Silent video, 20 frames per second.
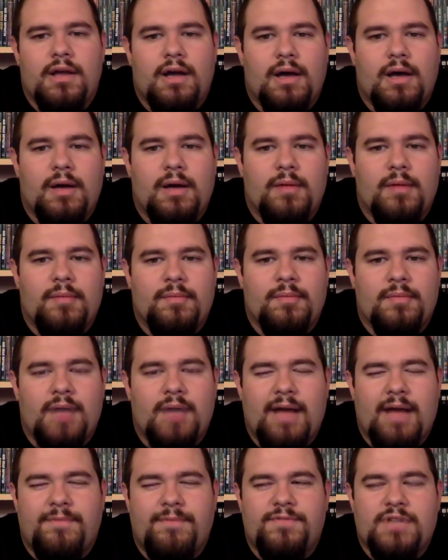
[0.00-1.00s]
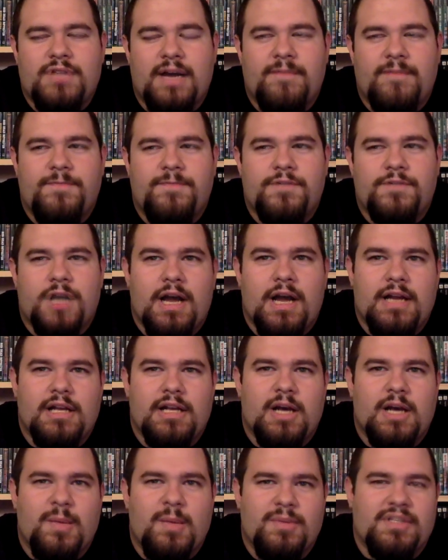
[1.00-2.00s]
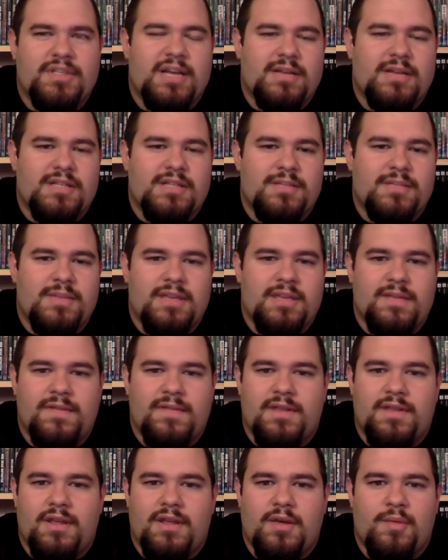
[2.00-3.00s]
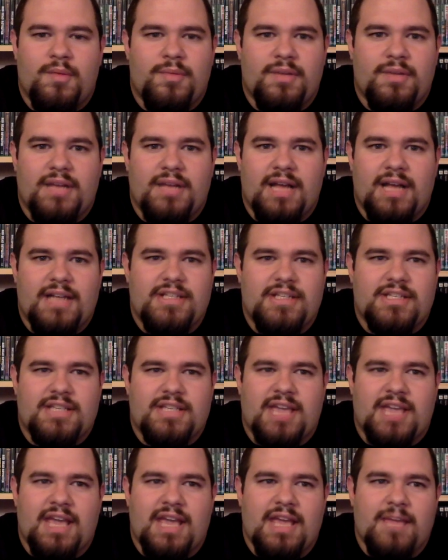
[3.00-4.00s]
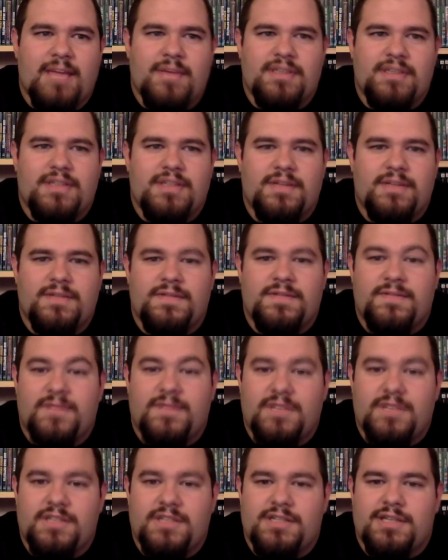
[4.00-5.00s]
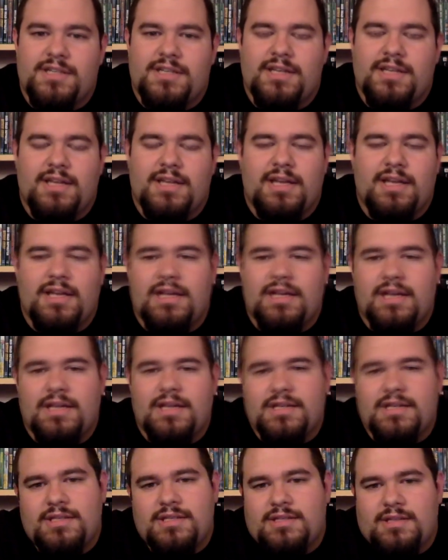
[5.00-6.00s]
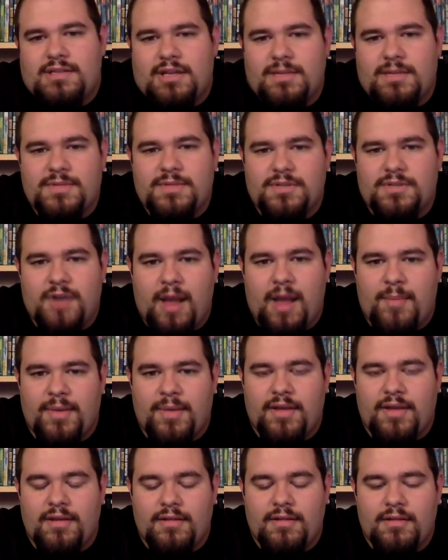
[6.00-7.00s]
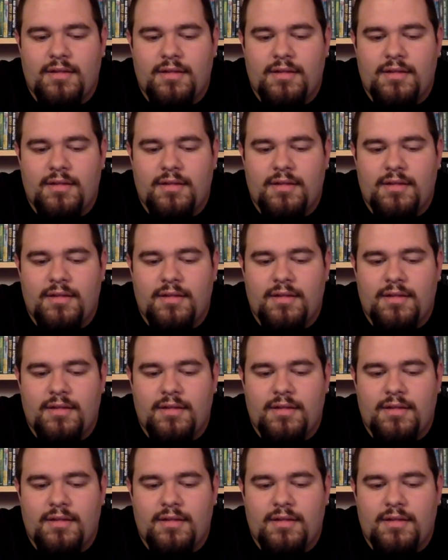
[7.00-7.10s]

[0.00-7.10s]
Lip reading: I've tried a couple times to make a video, but I just can't get myself to finish it, and I just end up scrapping it.